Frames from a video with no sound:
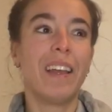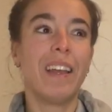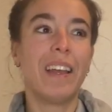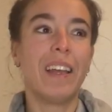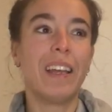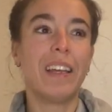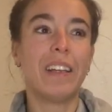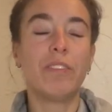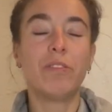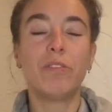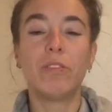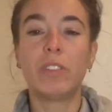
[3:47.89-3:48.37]

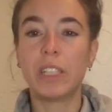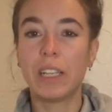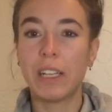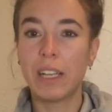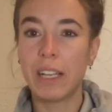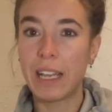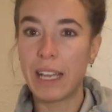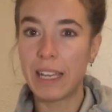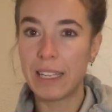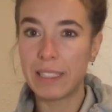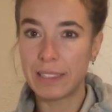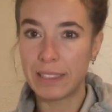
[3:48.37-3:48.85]
and
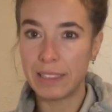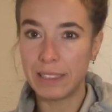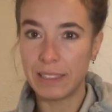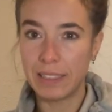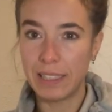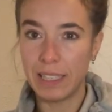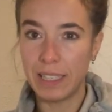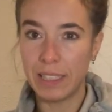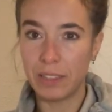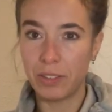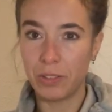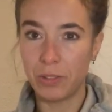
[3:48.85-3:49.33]
realizing
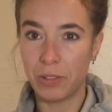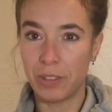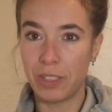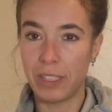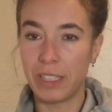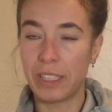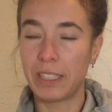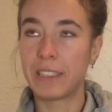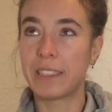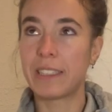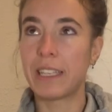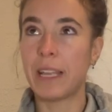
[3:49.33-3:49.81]
that or
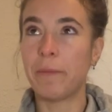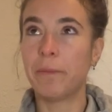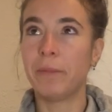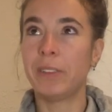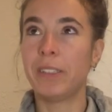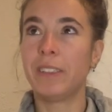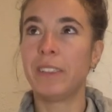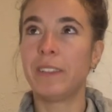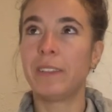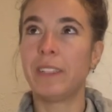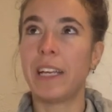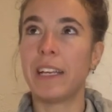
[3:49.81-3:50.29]

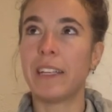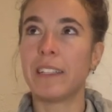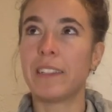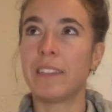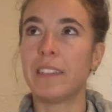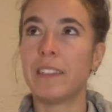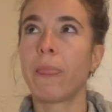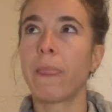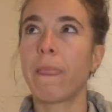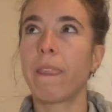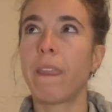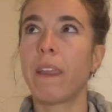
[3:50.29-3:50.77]
accepting that,
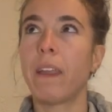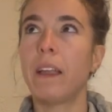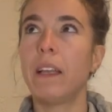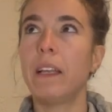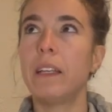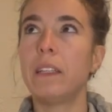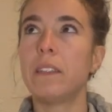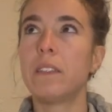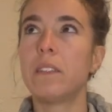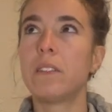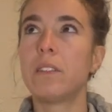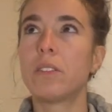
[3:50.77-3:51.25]

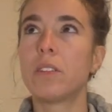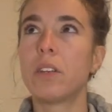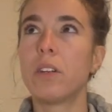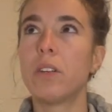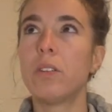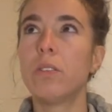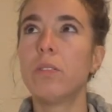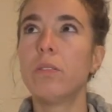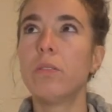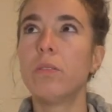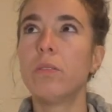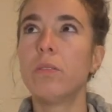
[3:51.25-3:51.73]
it's
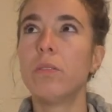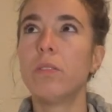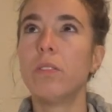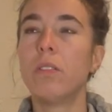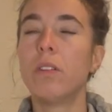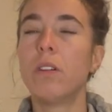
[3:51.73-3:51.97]
so